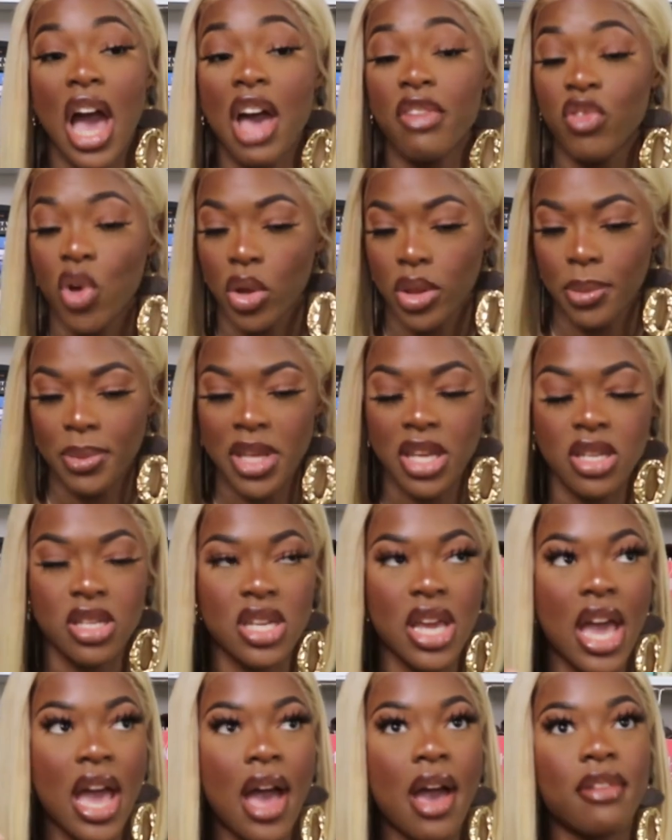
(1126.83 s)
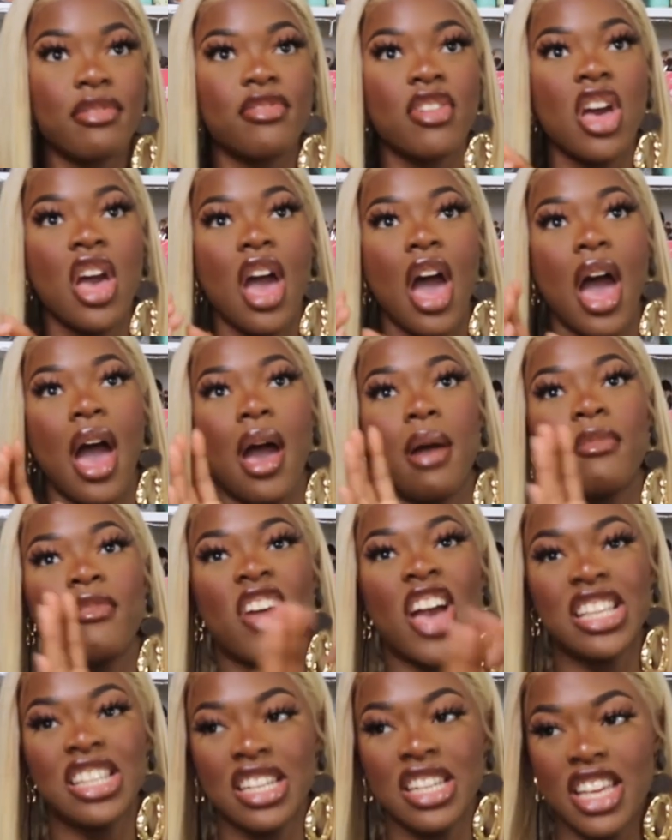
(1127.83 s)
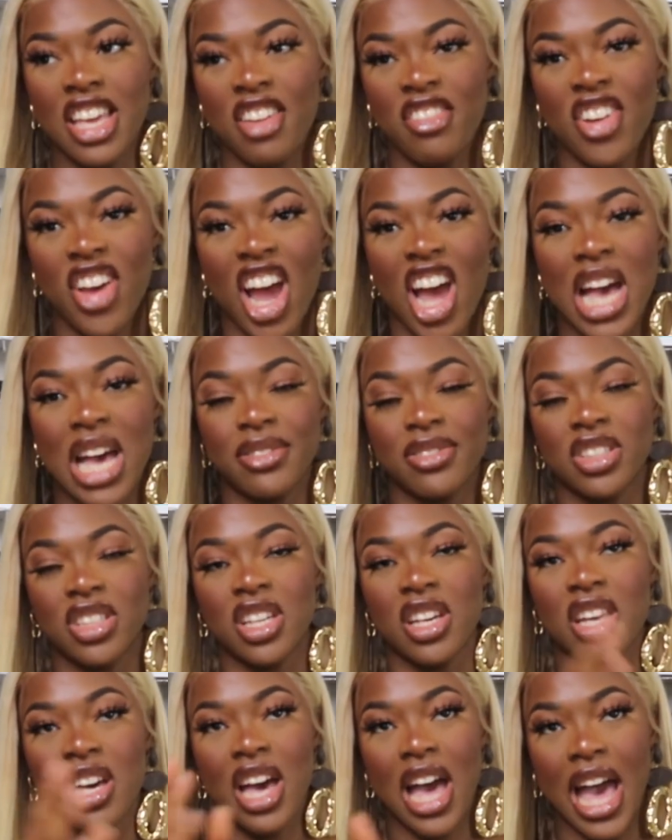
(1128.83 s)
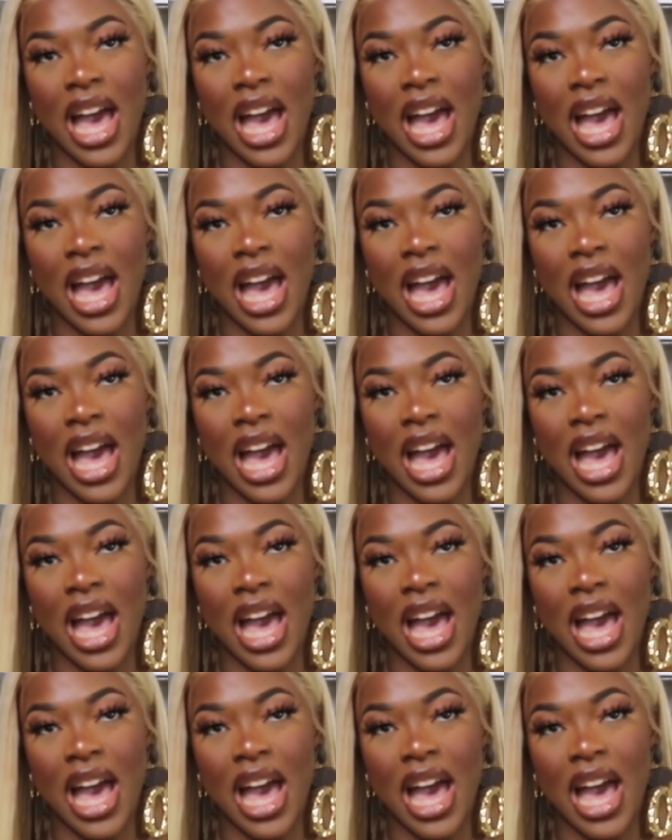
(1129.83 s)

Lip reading: I've got the PDF. Fattily Ever After,